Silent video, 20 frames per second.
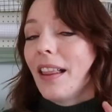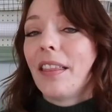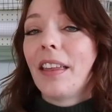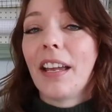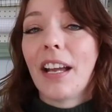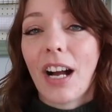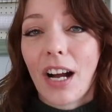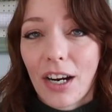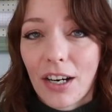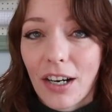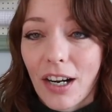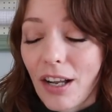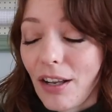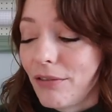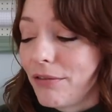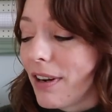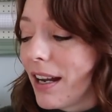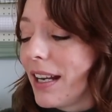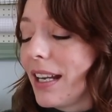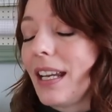They are
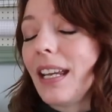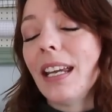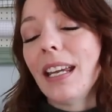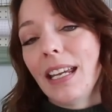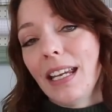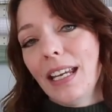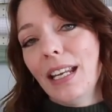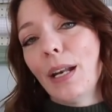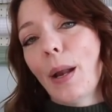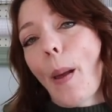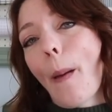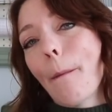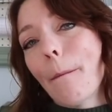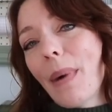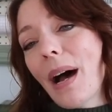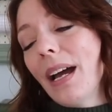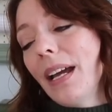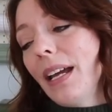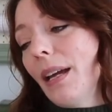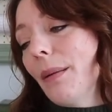already in
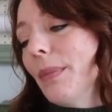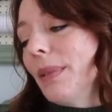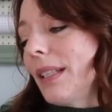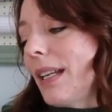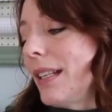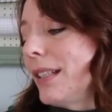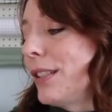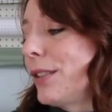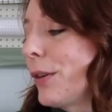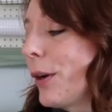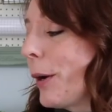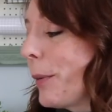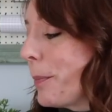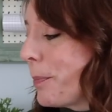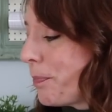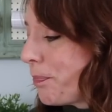my Amazon store.